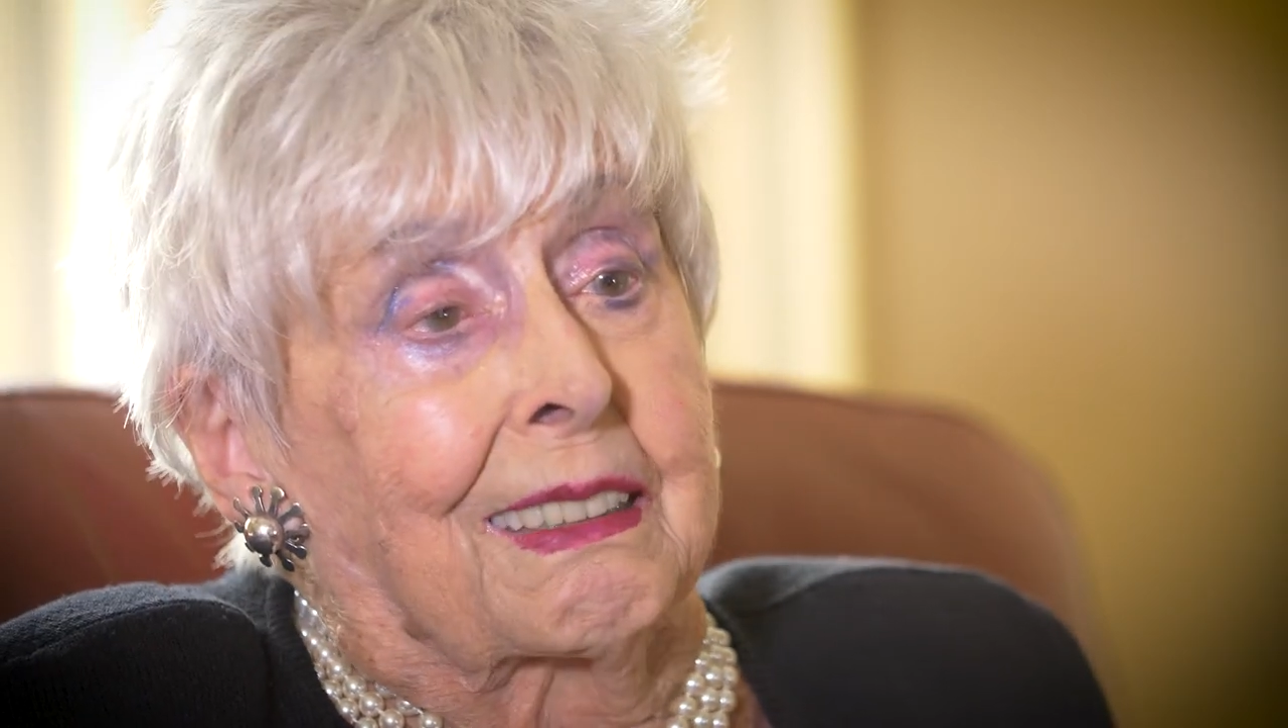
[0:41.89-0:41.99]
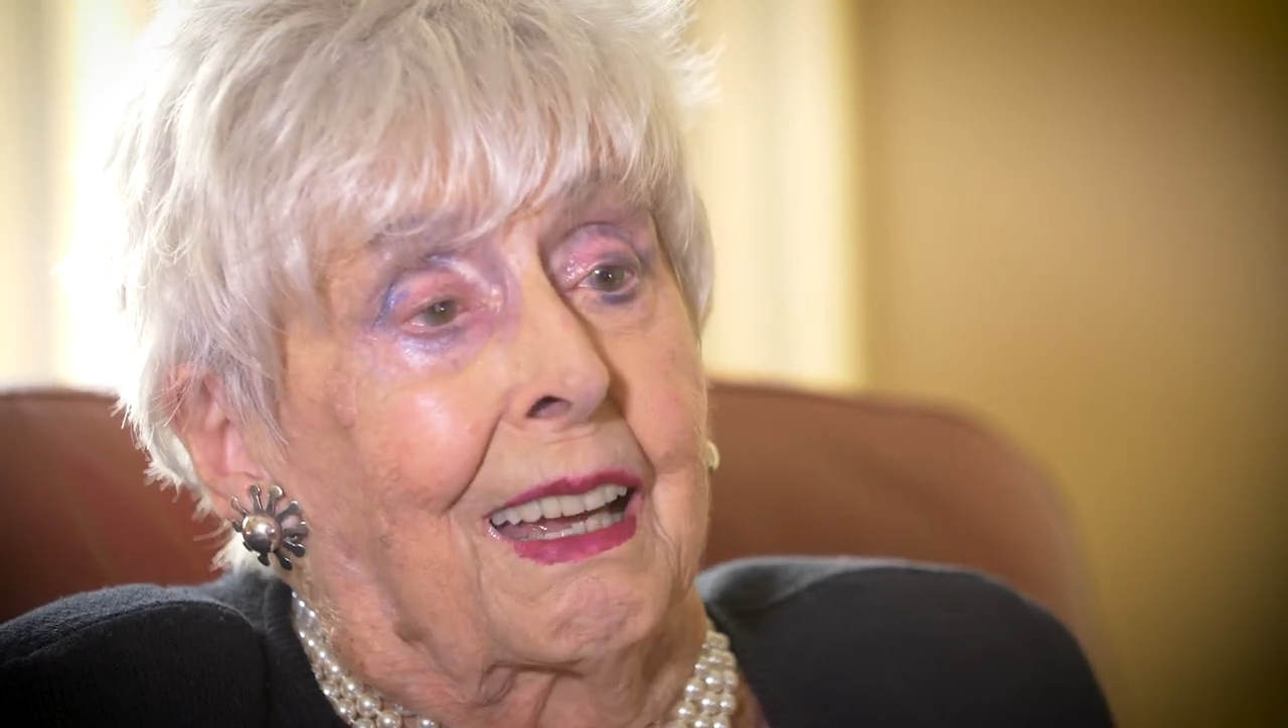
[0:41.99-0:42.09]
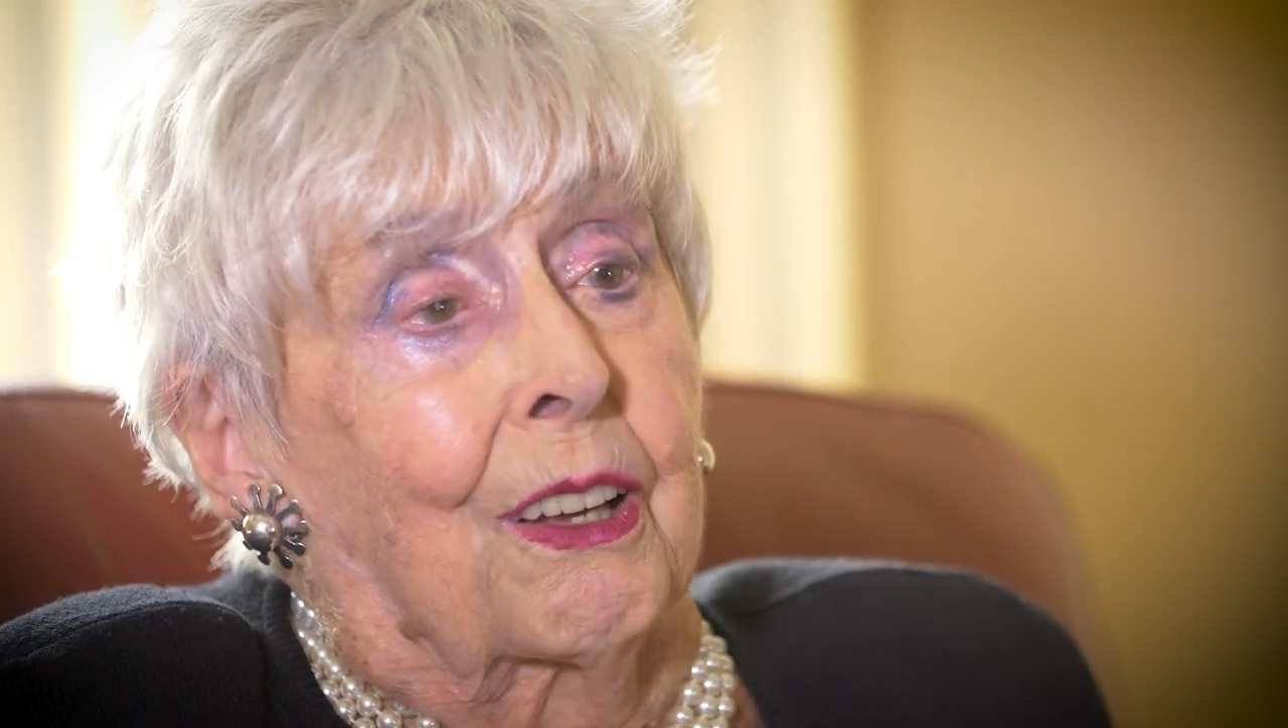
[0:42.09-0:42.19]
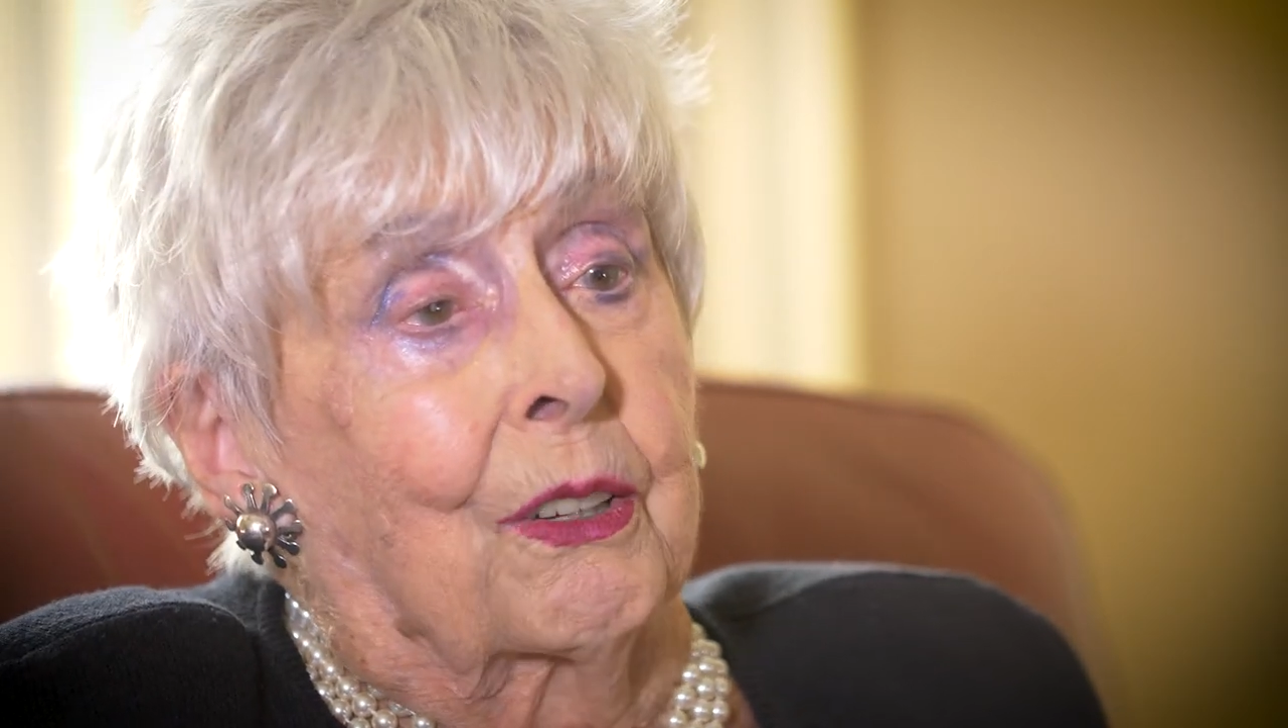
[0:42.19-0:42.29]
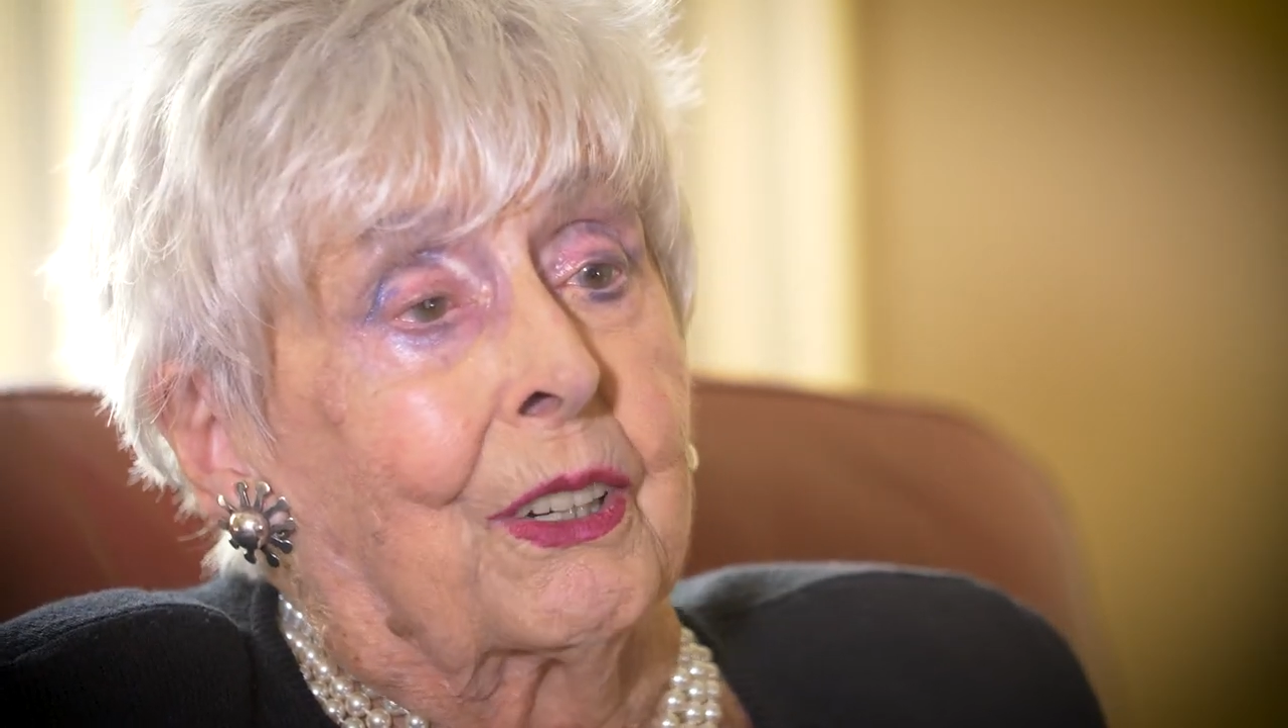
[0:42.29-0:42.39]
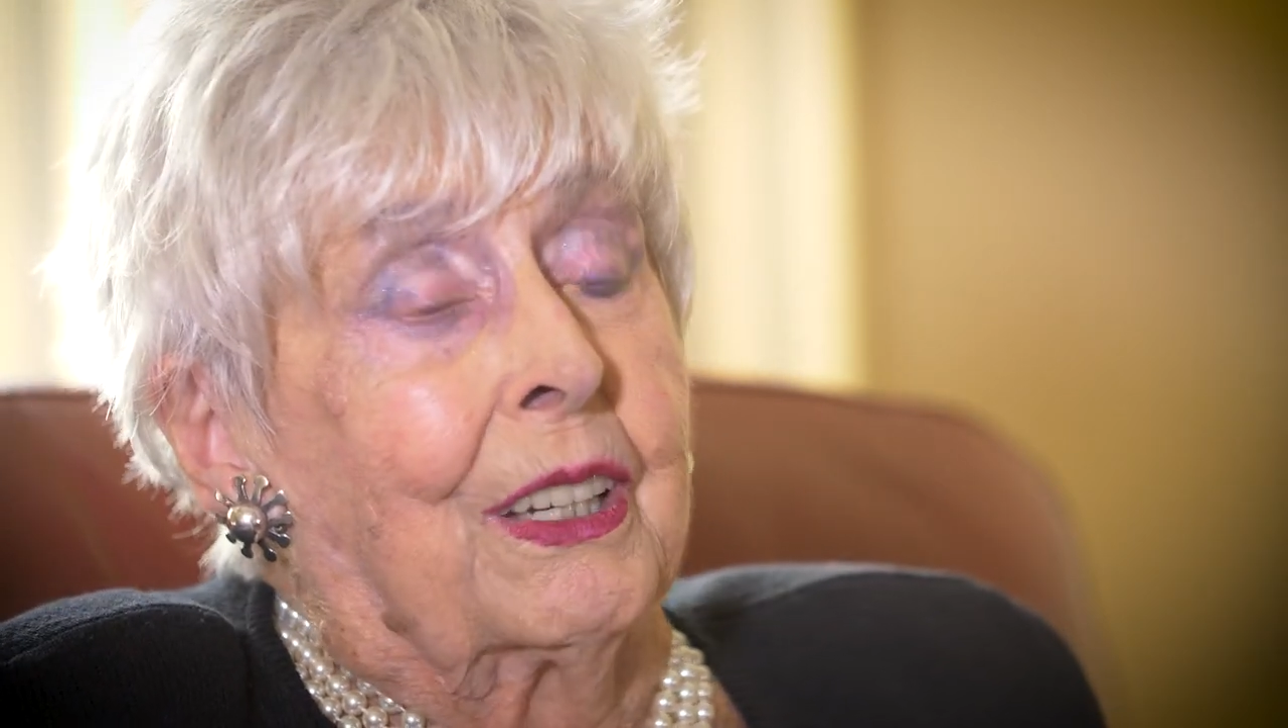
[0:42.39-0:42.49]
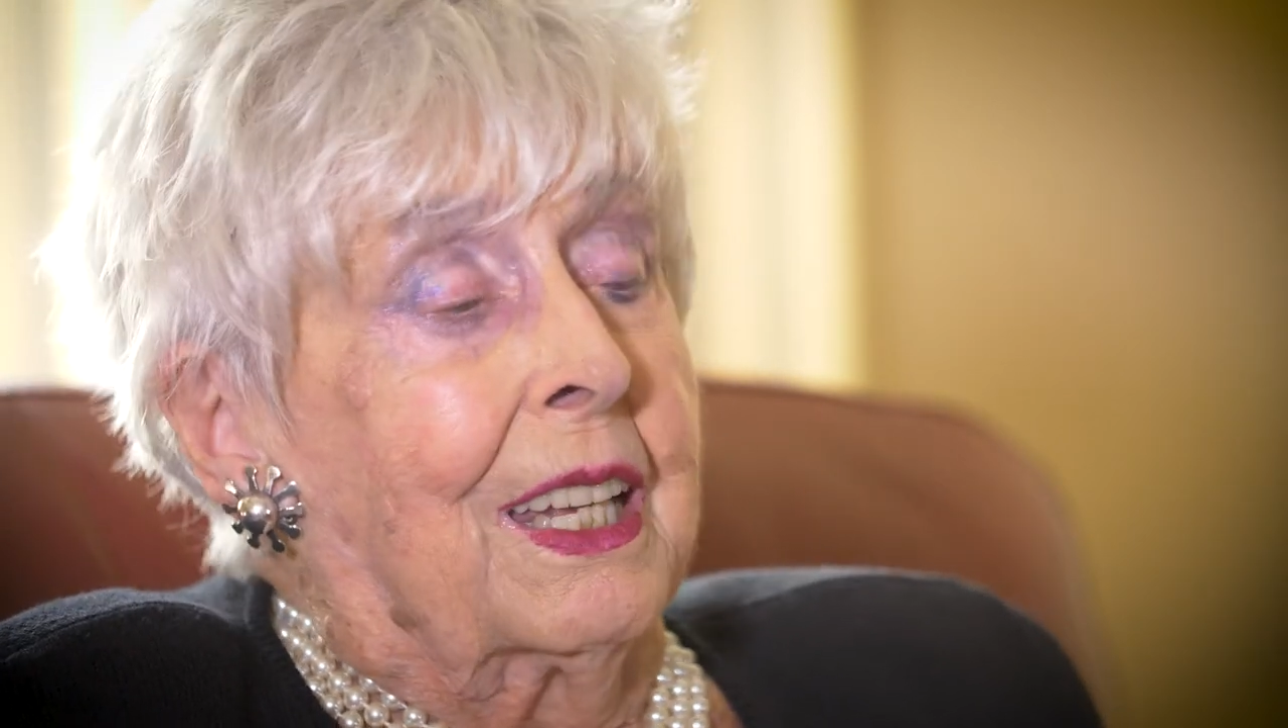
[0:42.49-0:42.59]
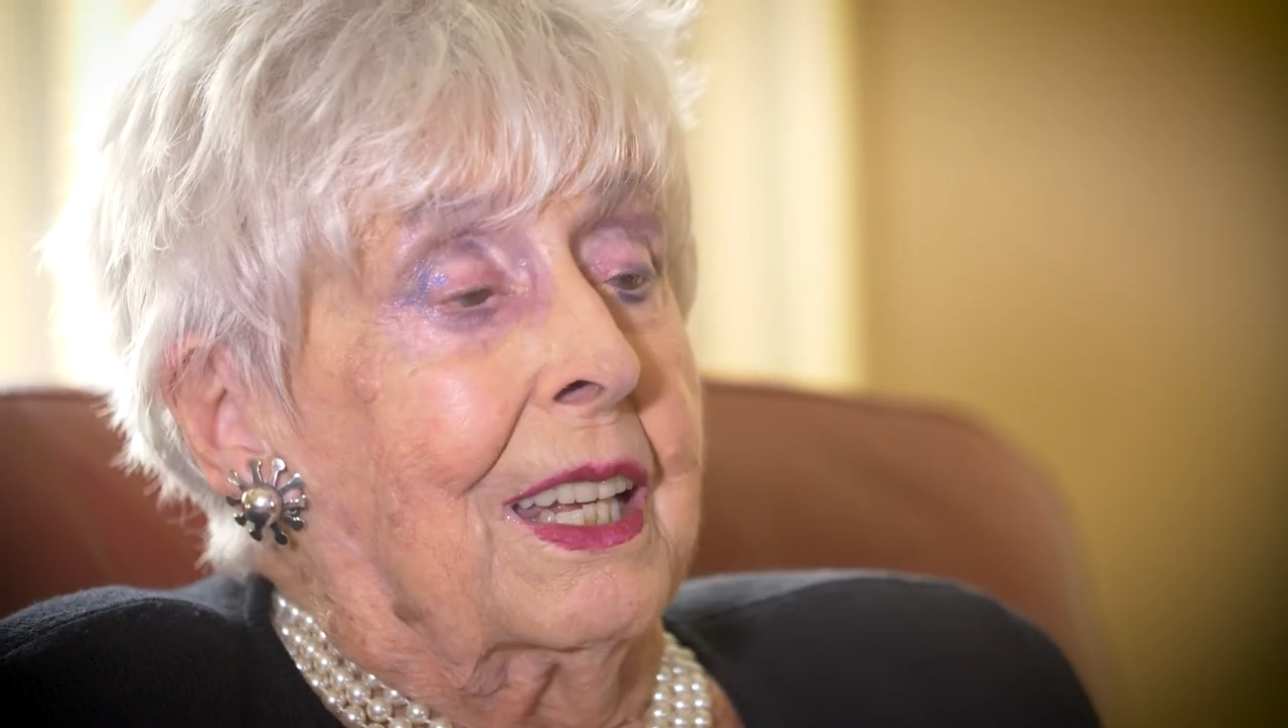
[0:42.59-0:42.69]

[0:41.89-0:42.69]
out.